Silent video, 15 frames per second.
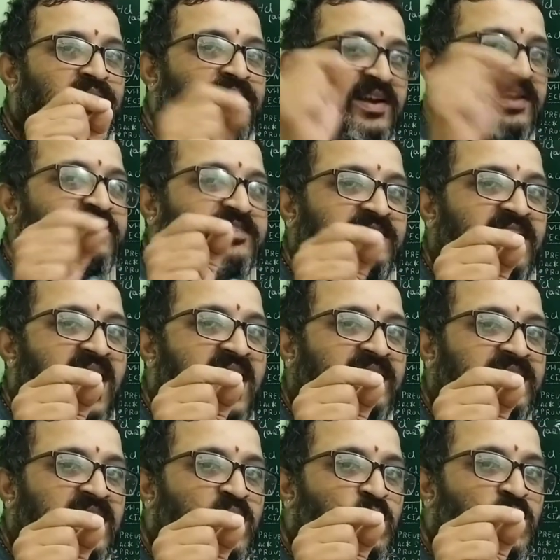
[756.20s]
that is
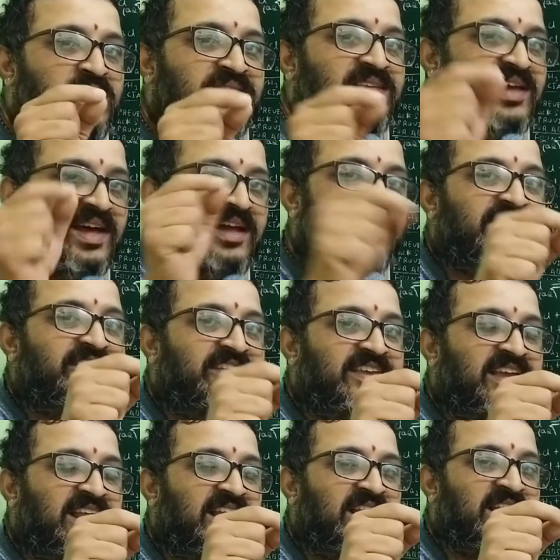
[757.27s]
reacting with
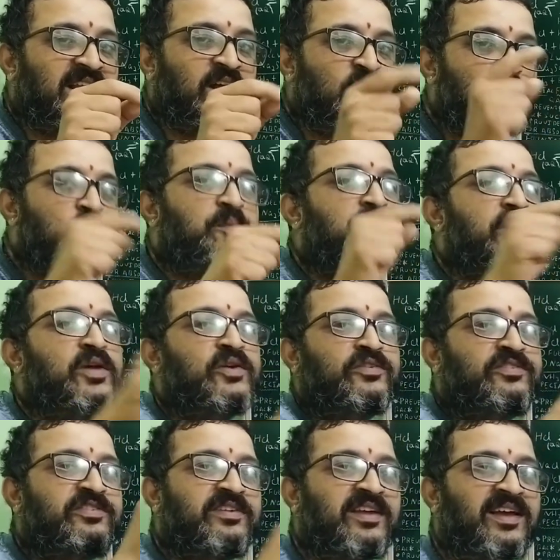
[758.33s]
HCl to
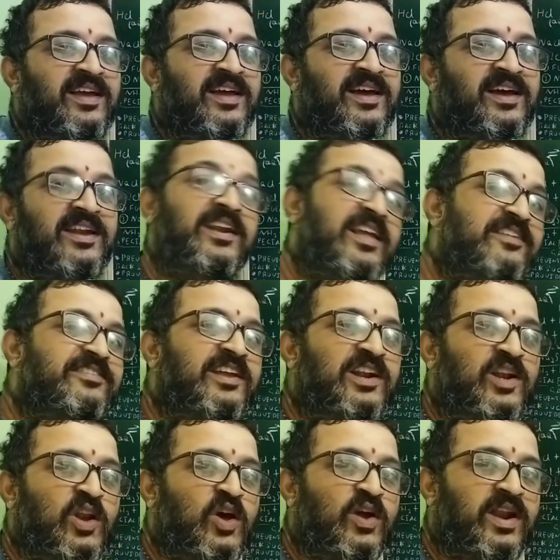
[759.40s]
produce
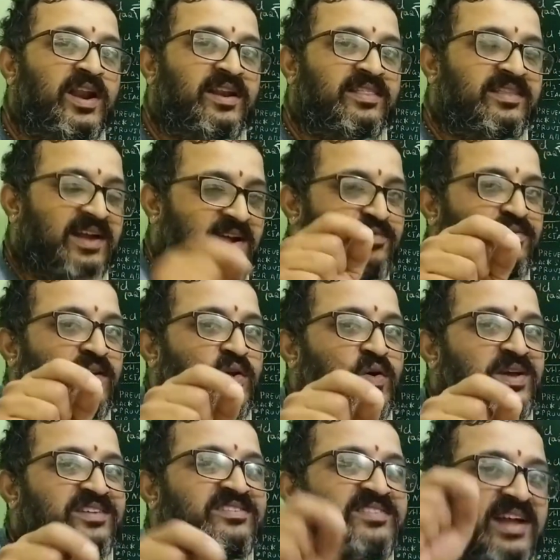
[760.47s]
nascent chlorine? That fellow
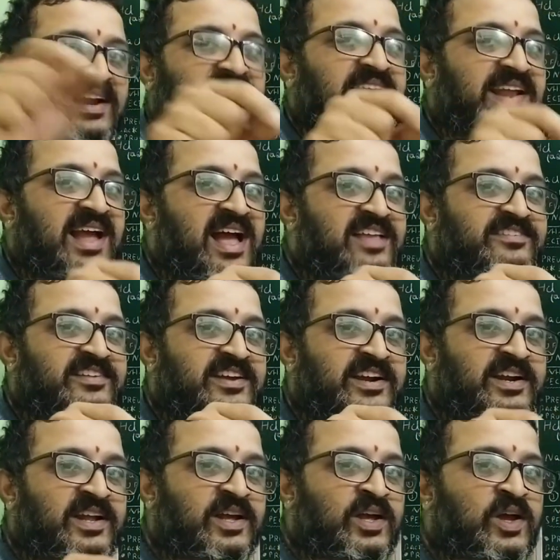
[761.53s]
is nitric
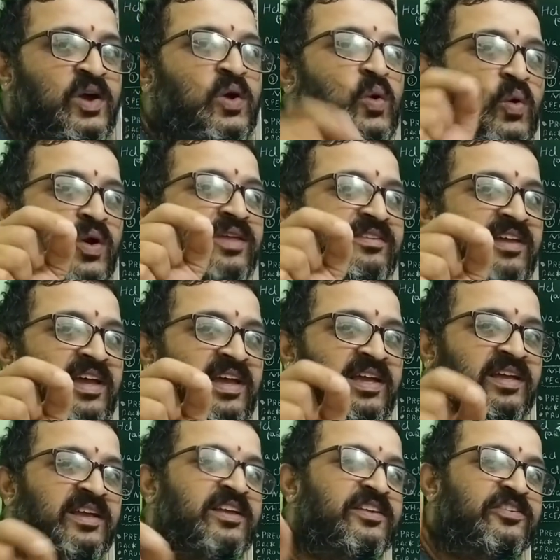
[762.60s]
acid who is
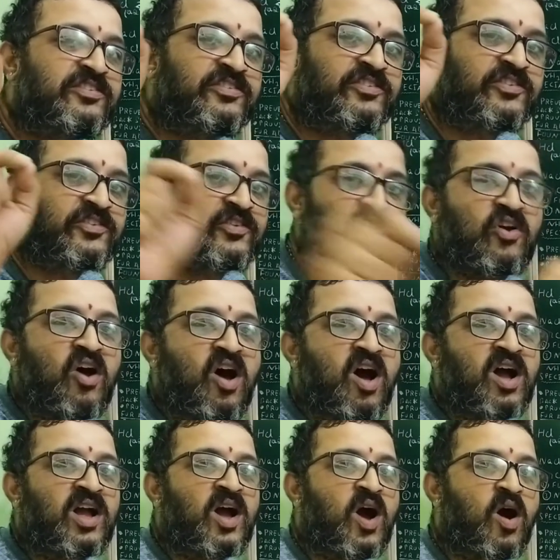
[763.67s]
a
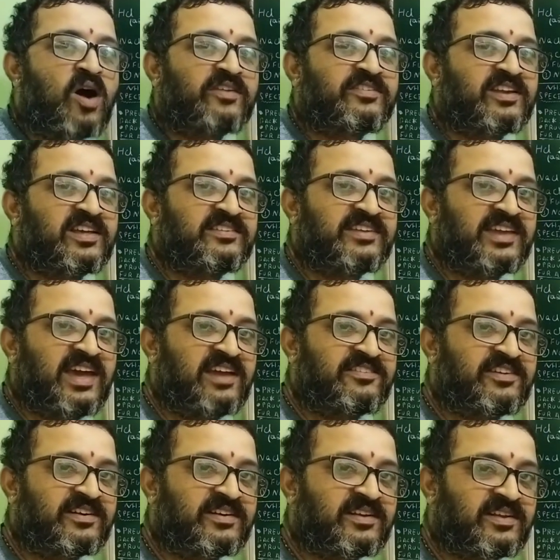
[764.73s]
strong oxidizing
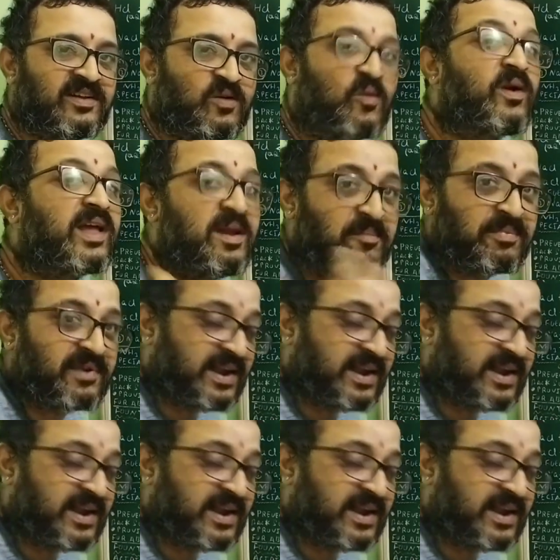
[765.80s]
agent. What I am